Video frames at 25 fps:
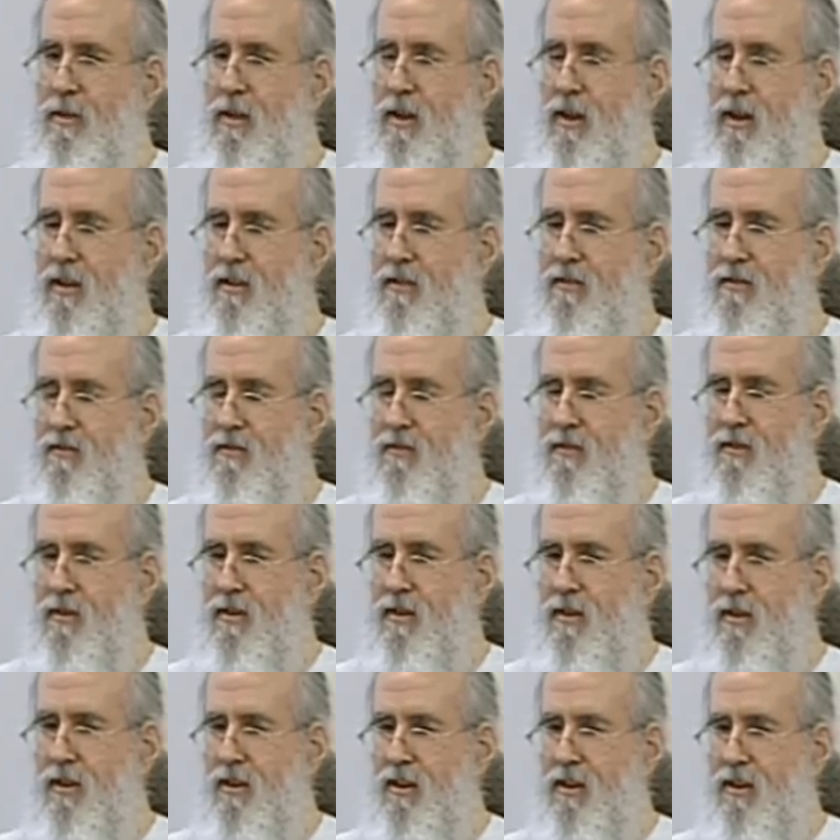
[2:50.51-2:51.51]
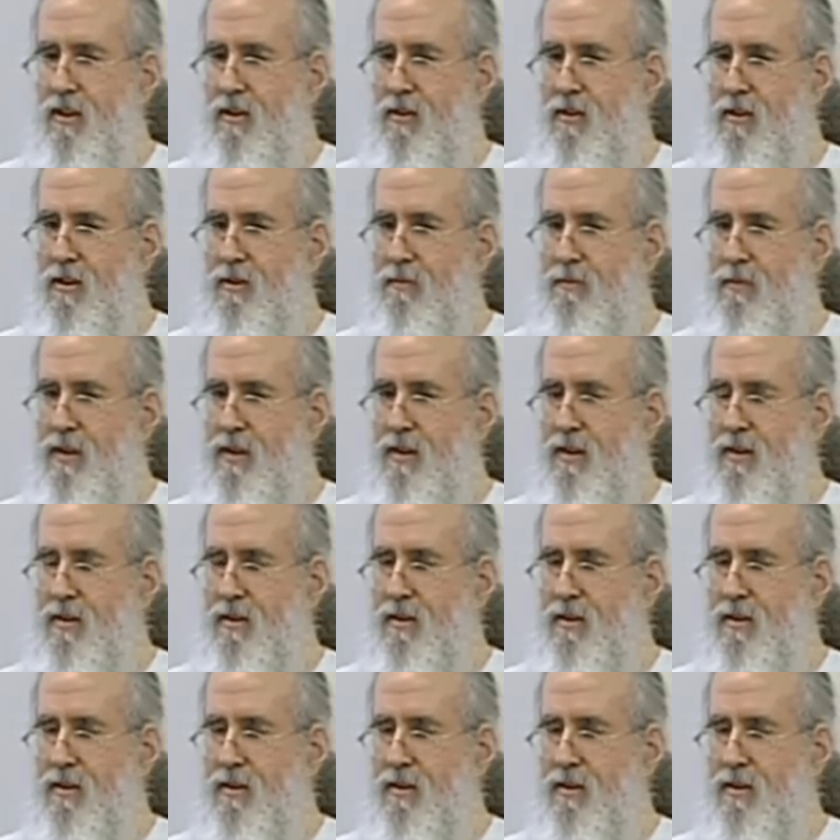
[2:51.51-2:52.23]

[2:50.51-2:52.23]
life. Mm-hmm. You know what I mean?